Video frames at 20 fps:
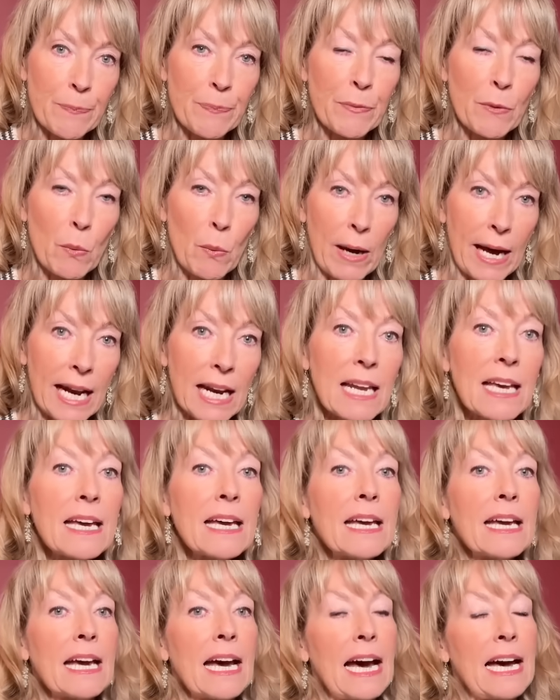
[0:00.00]
Well,
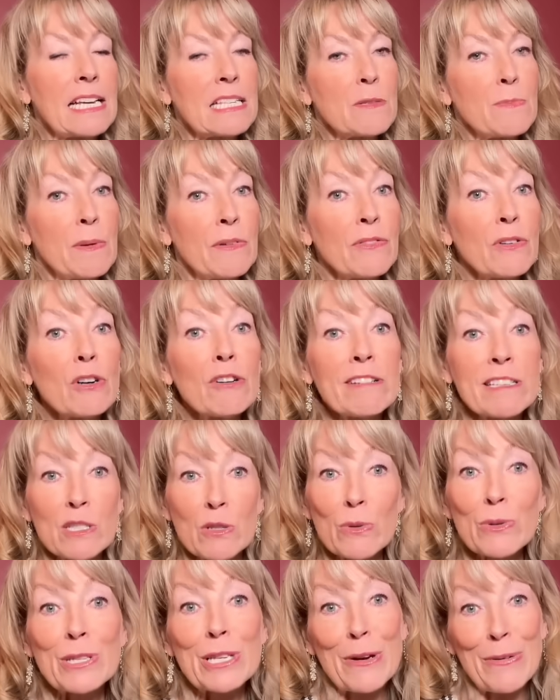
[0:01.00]
as before, it's
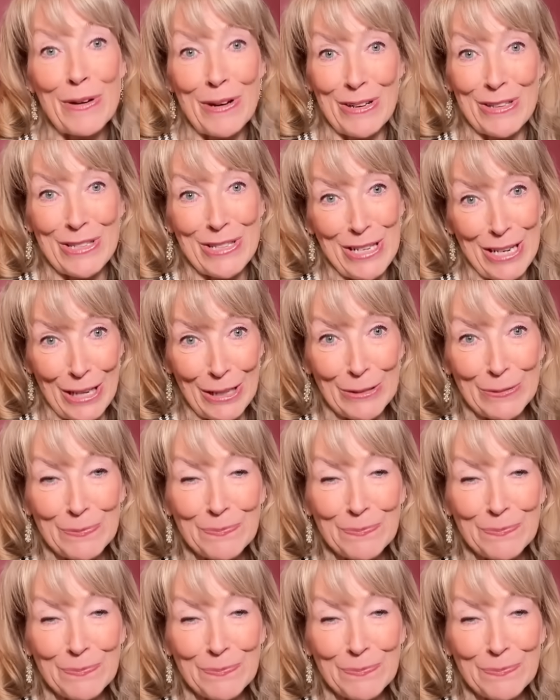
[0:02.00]
also hard to know